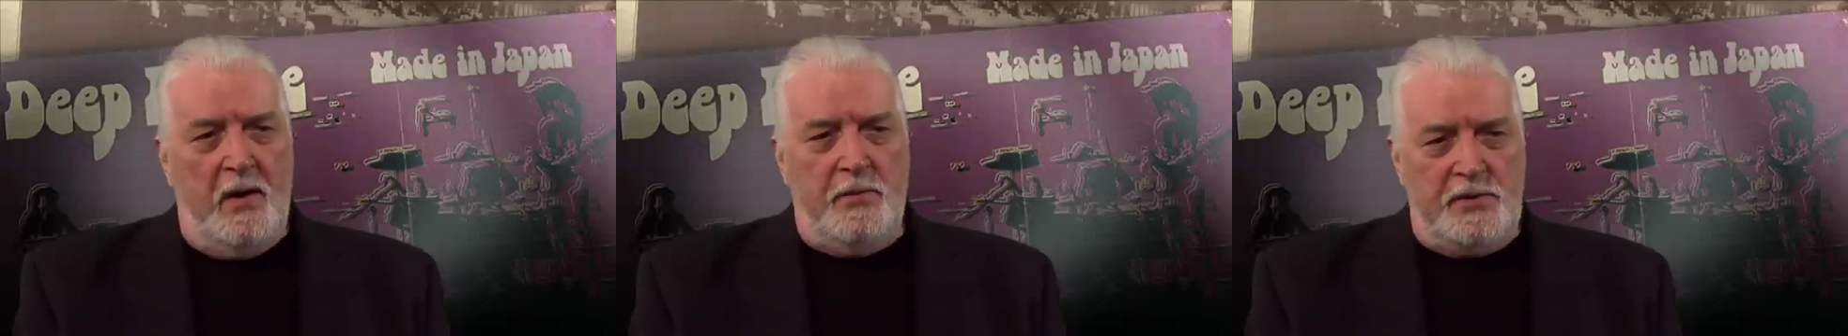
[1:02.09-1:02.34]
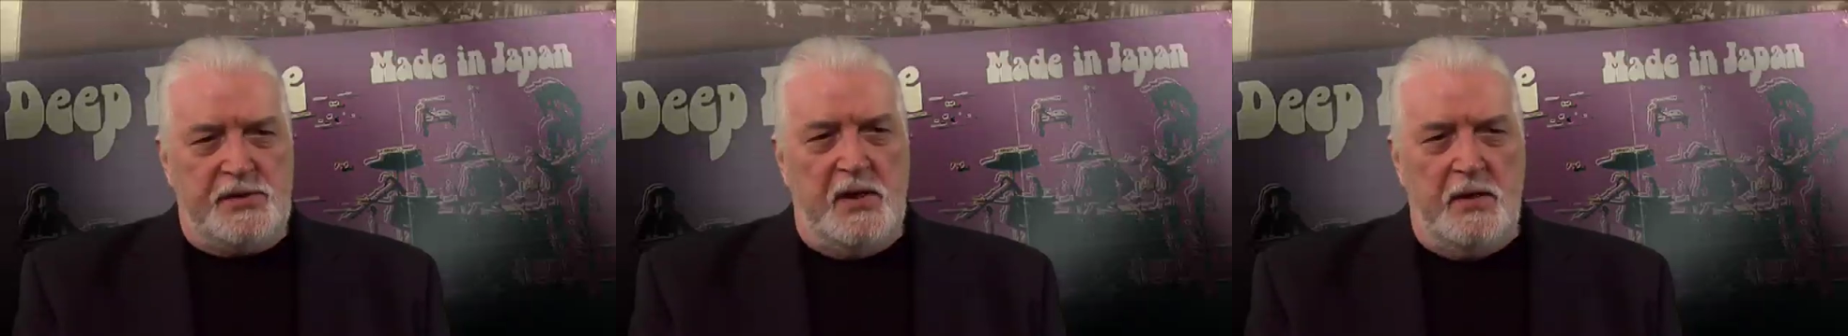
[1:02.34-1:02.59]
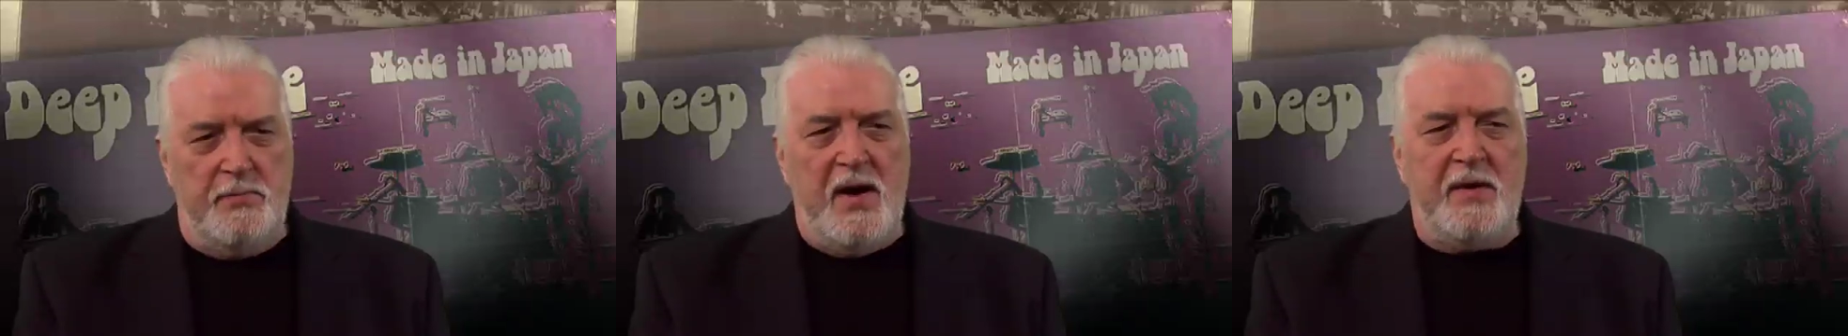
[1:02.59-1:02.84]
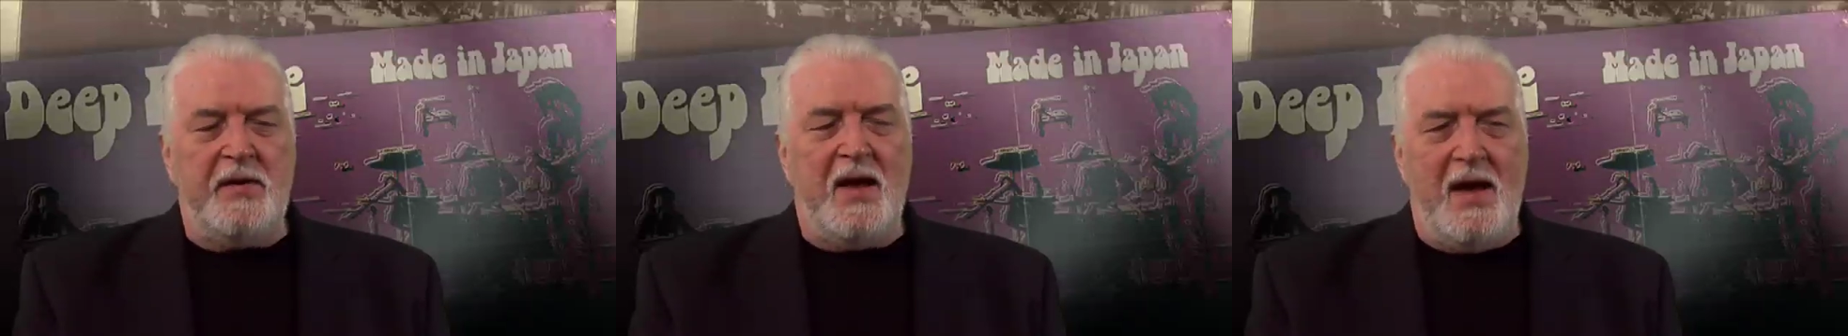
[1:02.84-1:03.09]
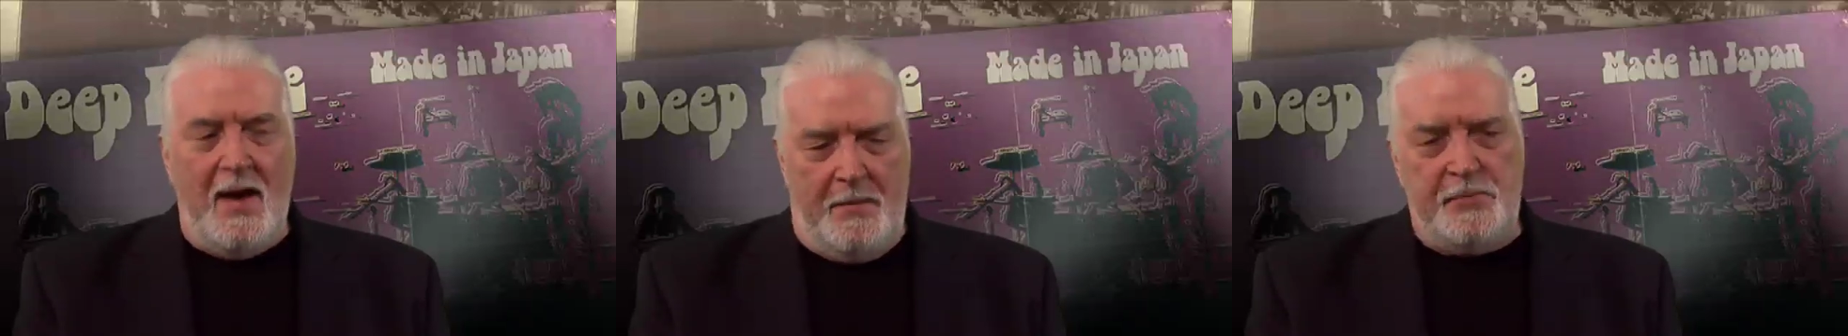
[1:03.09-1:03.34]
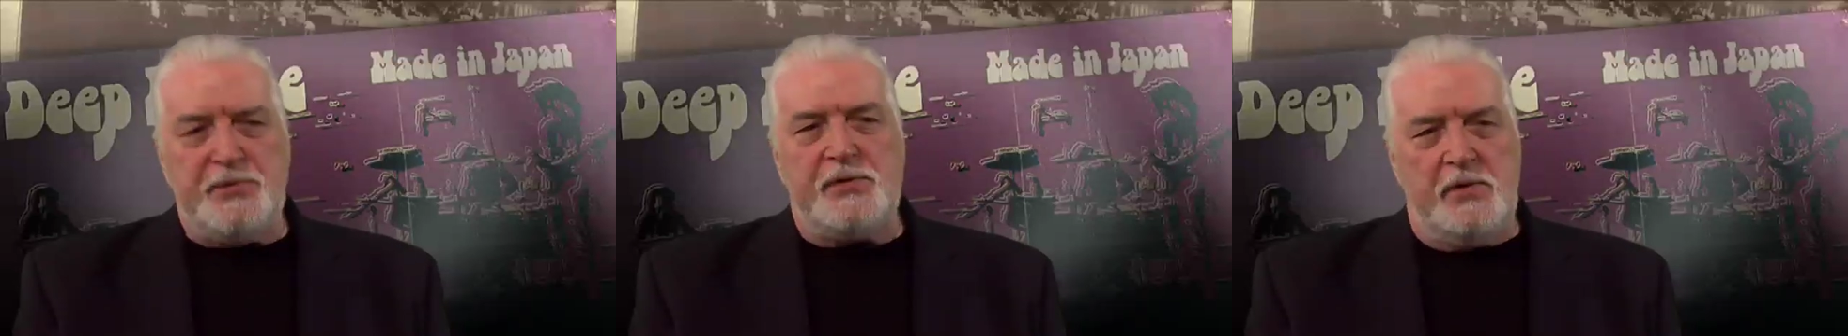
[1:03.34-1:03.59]
I would say, a band
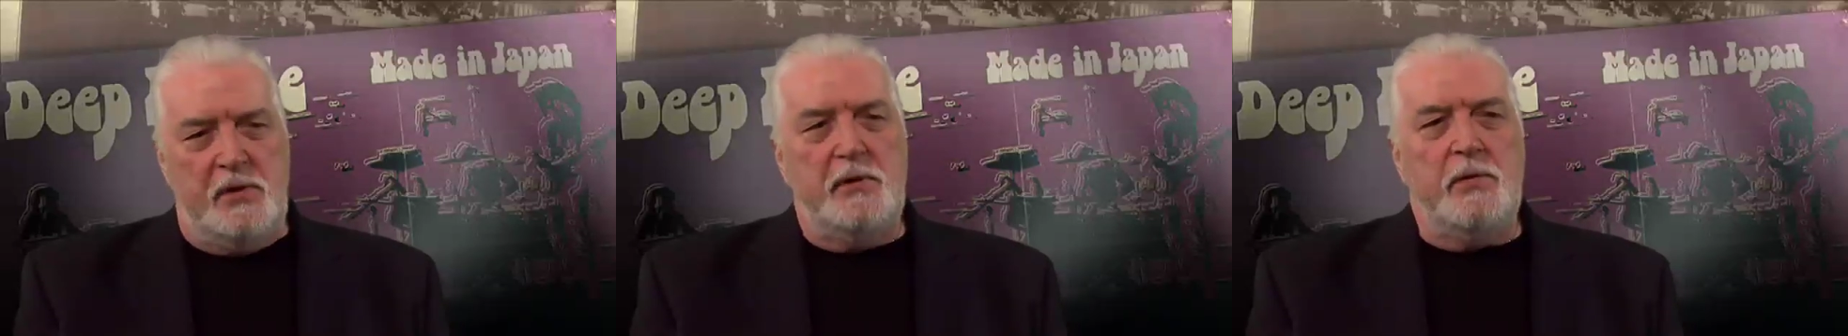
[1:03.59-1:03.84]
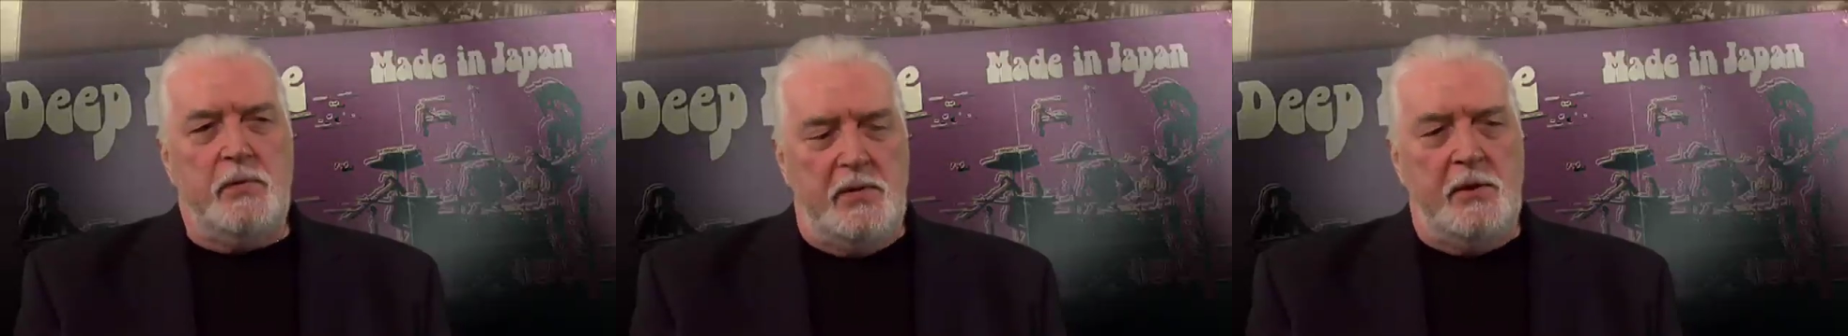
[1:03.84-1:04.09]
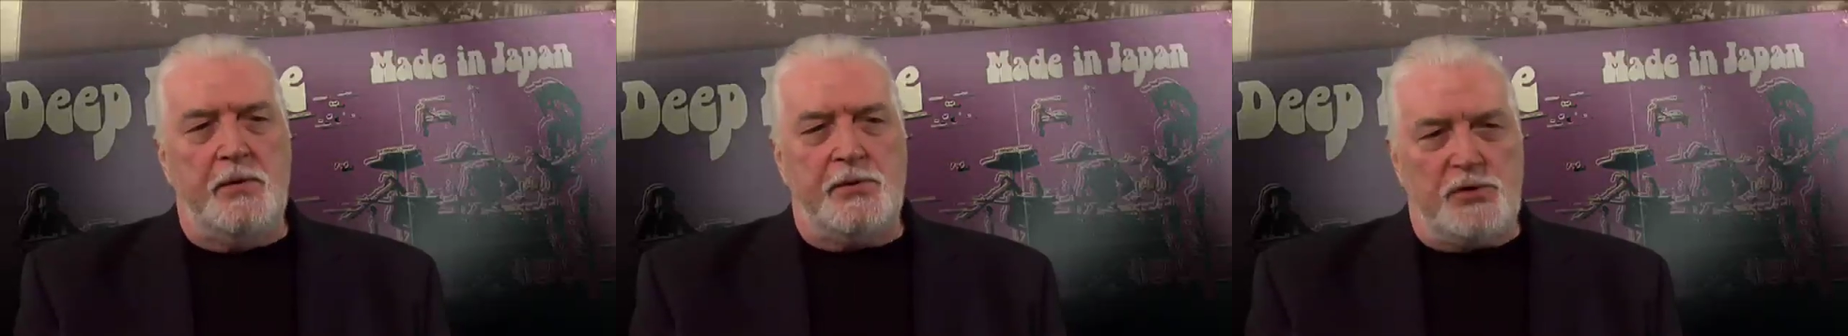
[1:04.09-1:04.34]
absolutely at the